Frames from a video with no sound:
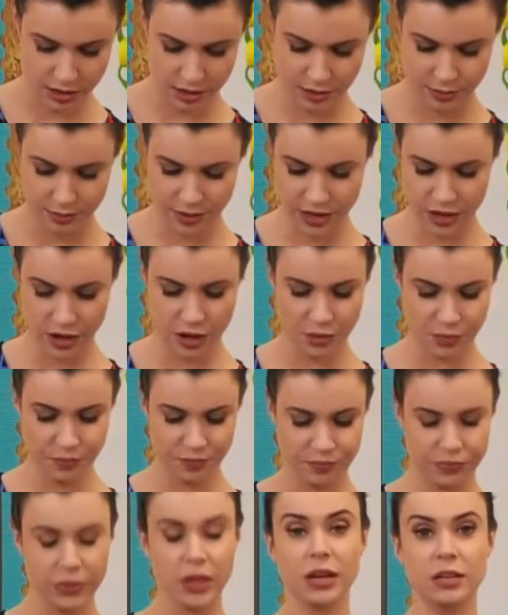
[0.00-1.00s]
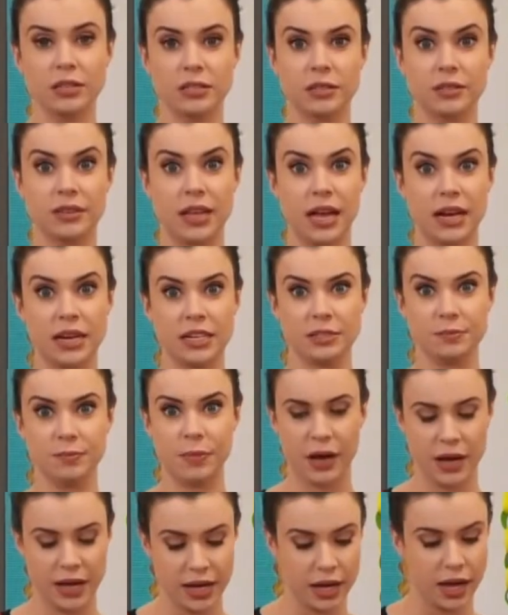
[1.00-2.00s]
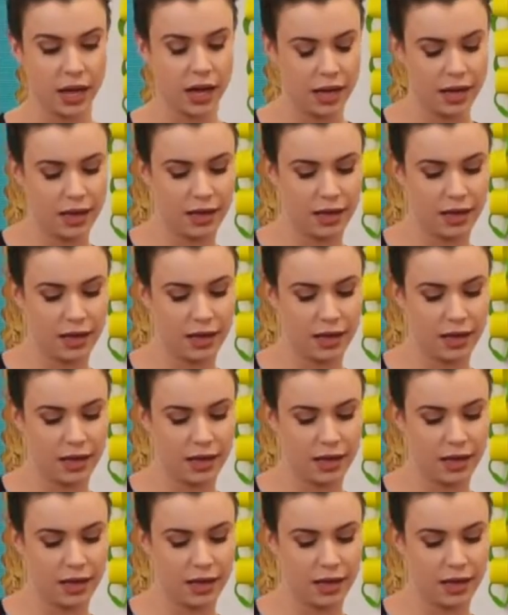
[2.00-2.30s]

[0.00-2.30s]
There we go. So that is my,